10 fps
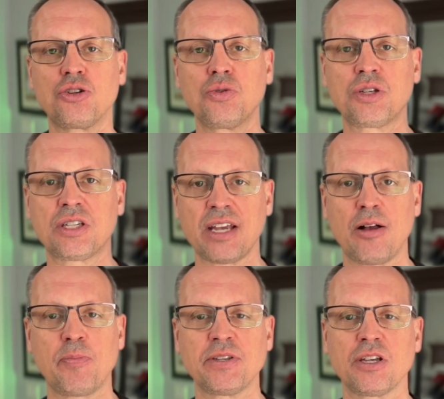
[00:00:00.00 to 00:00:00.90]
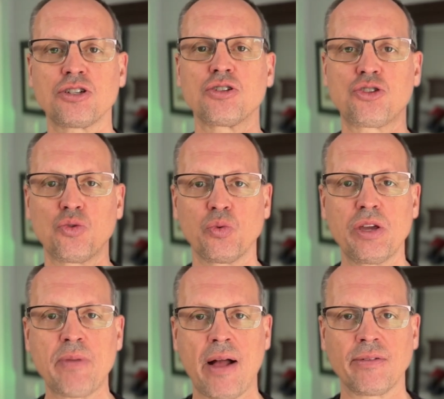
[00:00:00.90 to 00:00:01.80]
to sell positions to
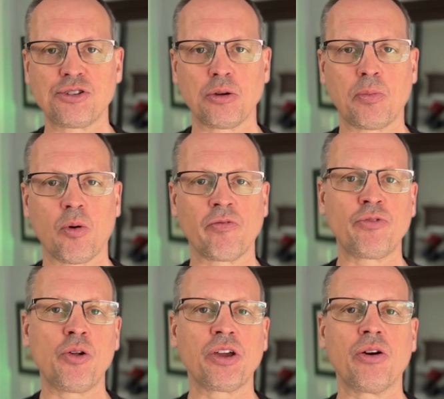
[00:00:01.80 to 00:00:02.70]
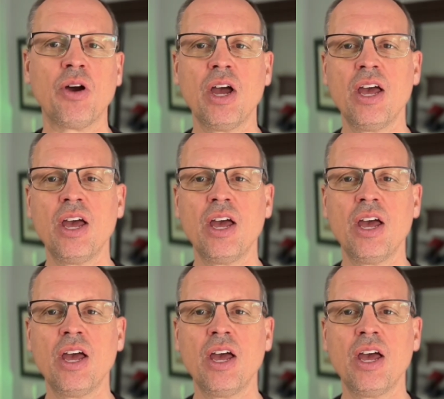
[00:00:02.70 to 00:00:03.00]
rebalance your portfolio.